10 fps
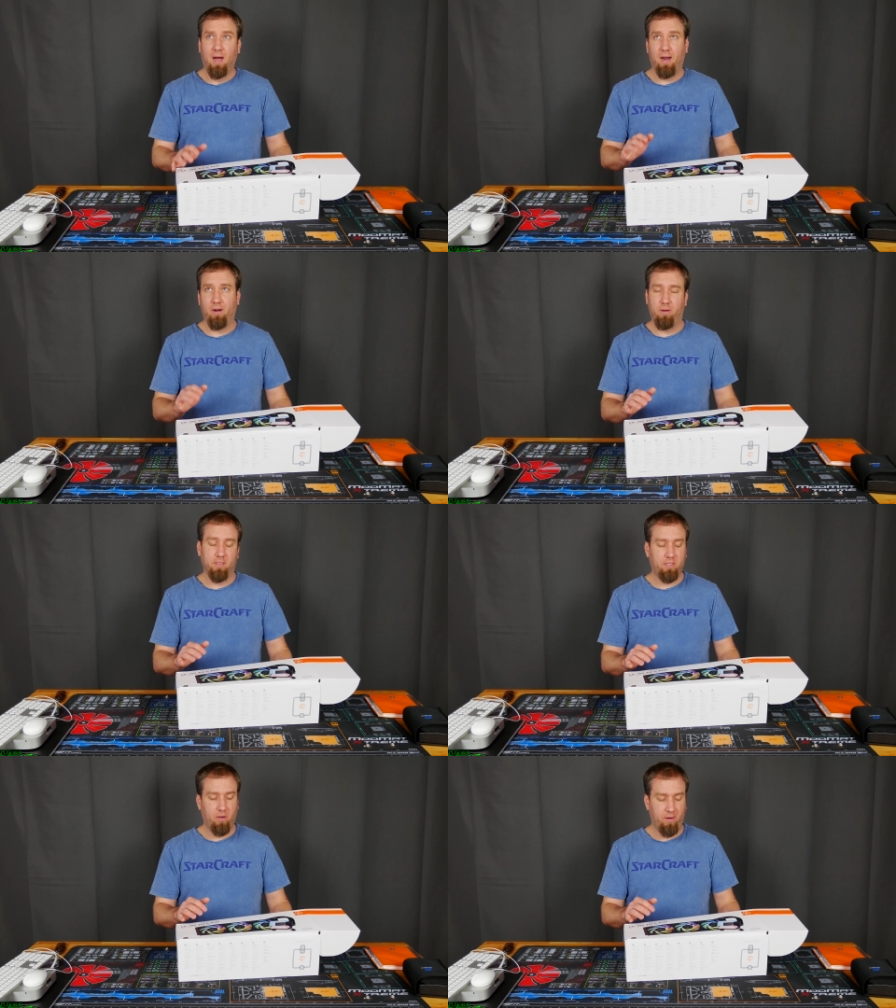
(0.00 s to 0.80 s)
I don't know
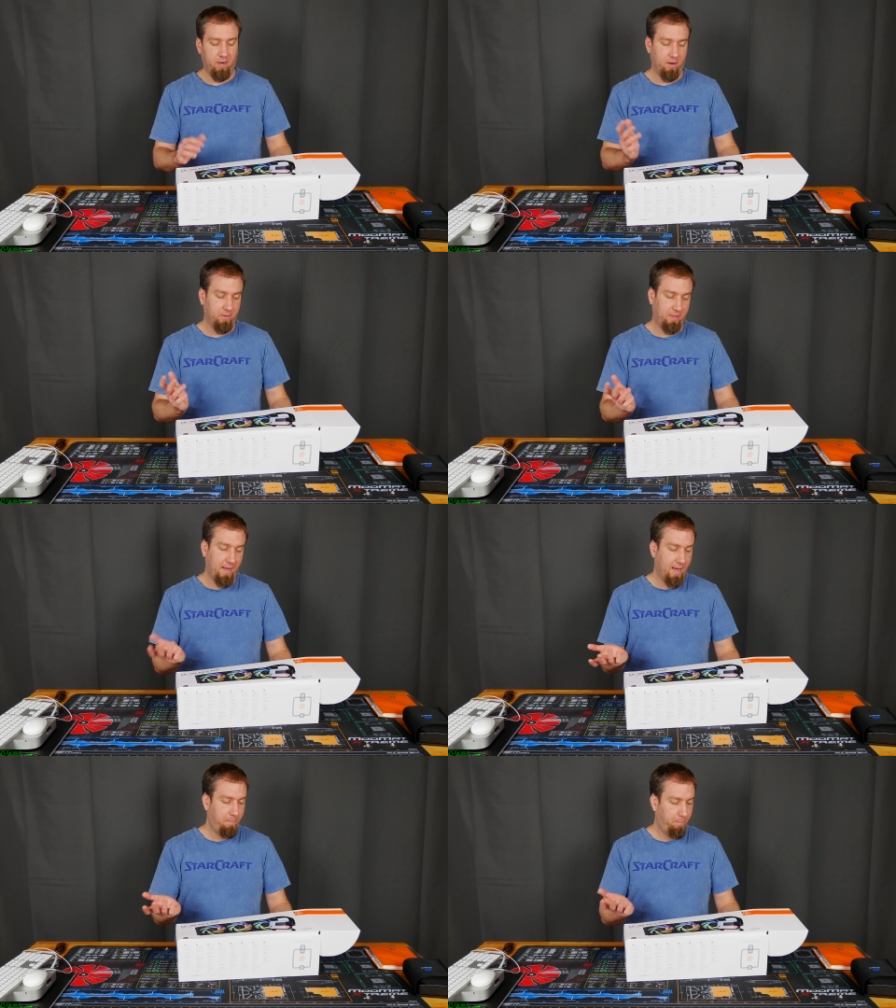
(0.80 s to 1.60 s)
what's going on with
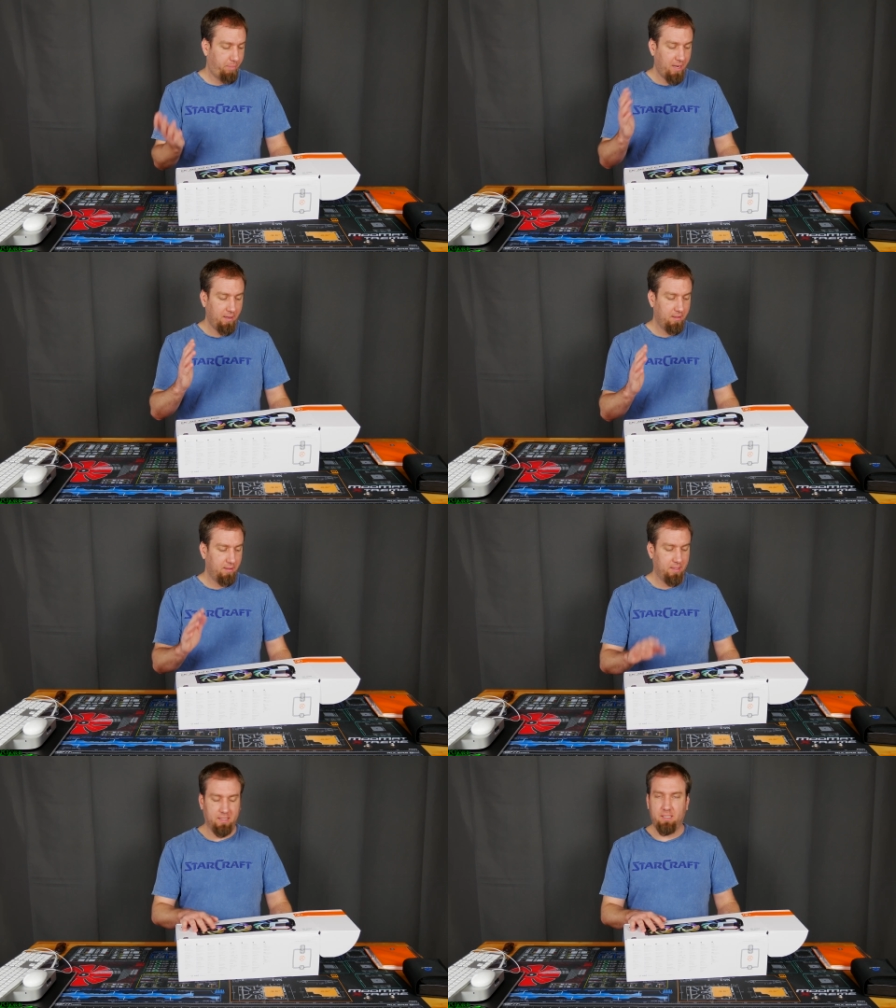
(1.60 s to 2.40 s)
that, but
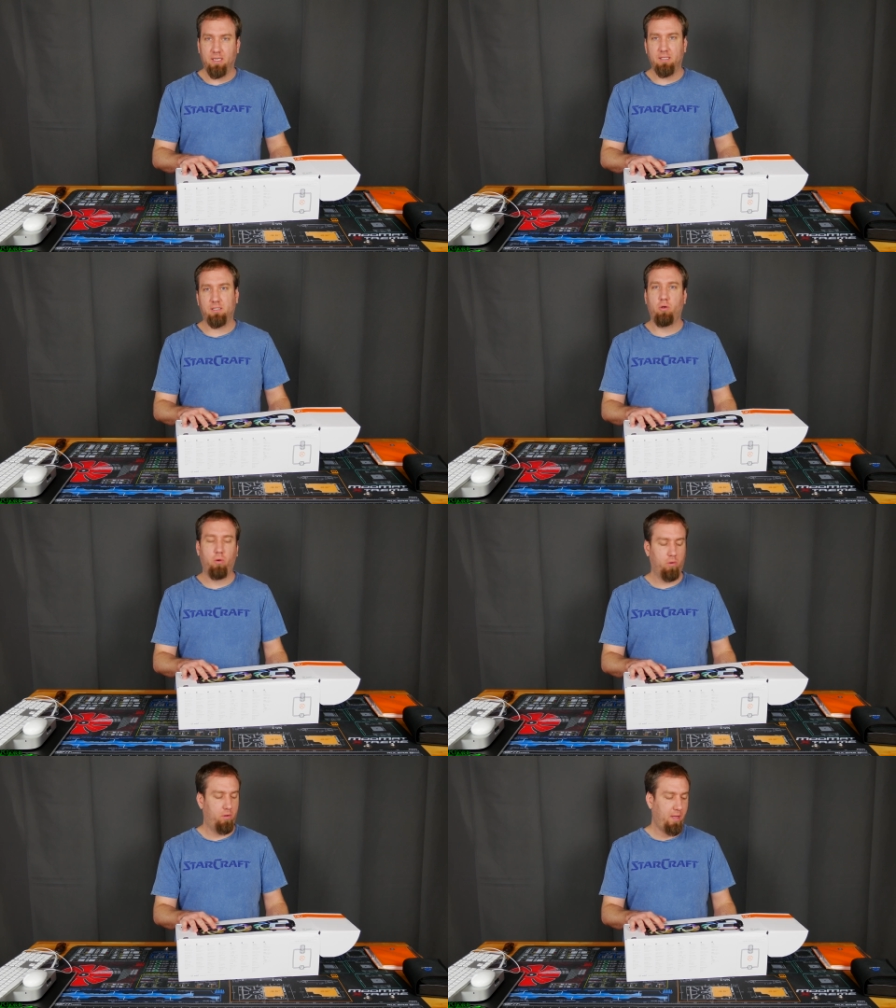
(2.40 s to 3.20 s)
this does
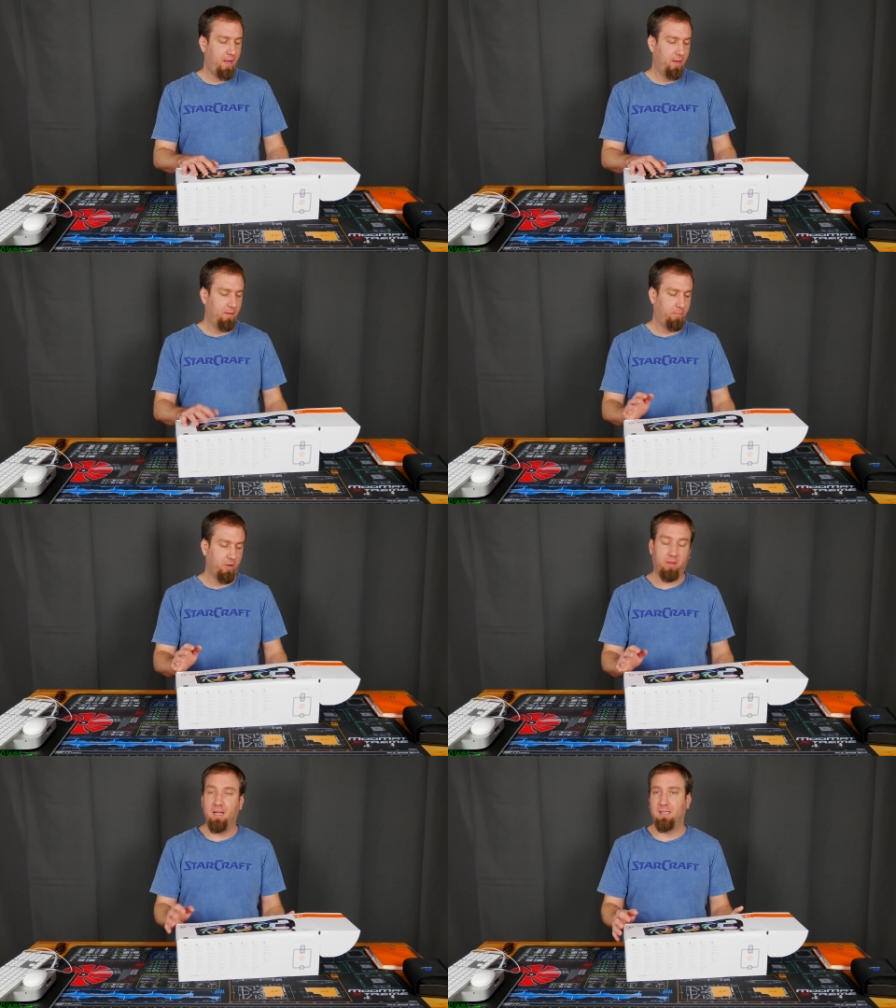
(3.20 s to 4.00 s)
cool
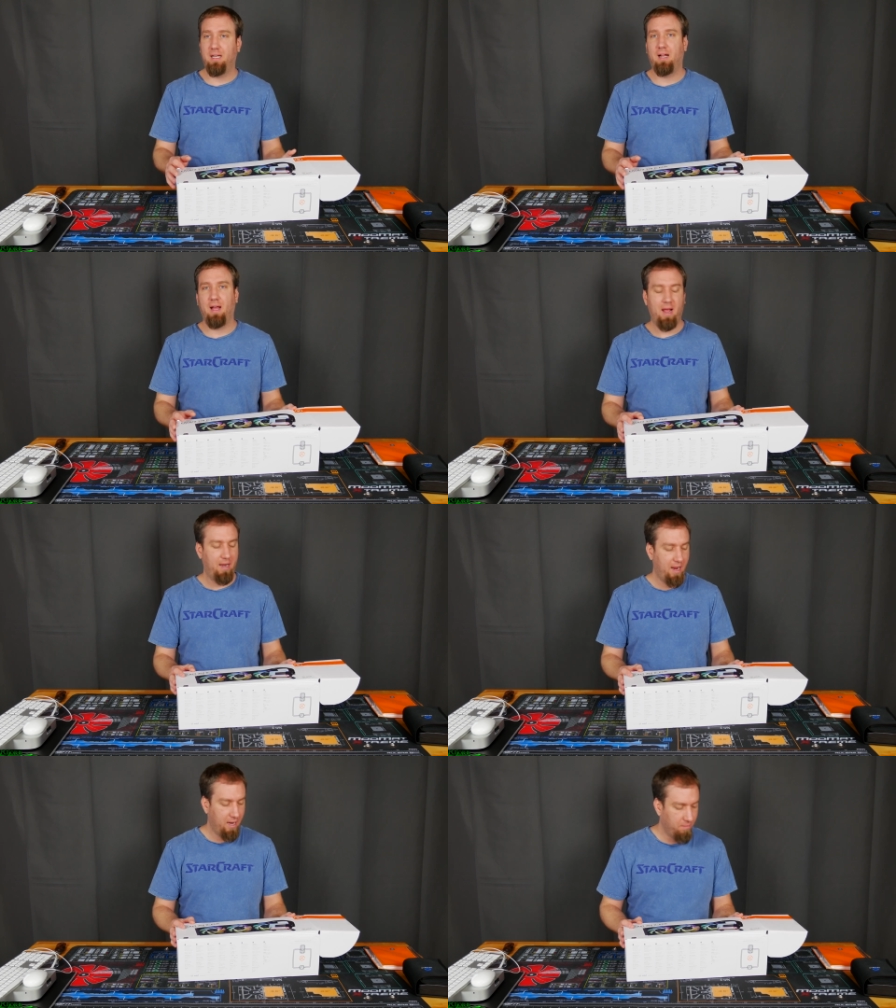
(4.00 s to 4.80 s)
both Intel and
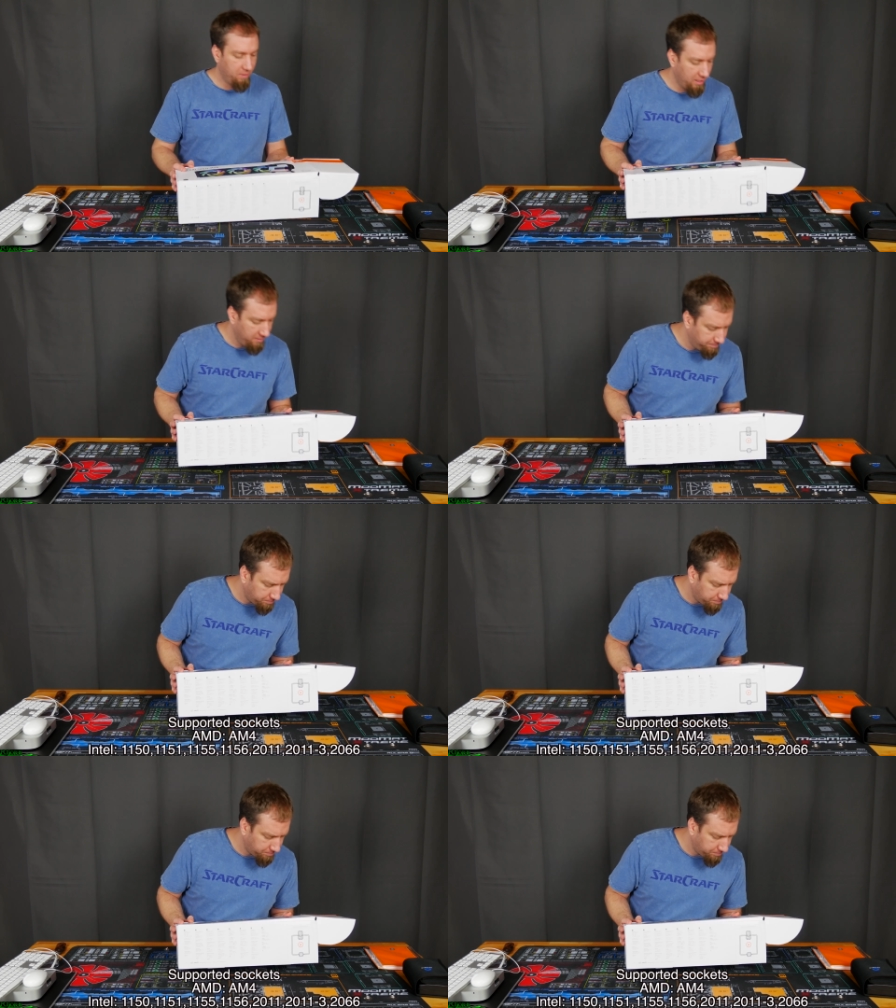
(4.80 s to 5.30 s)
AMD.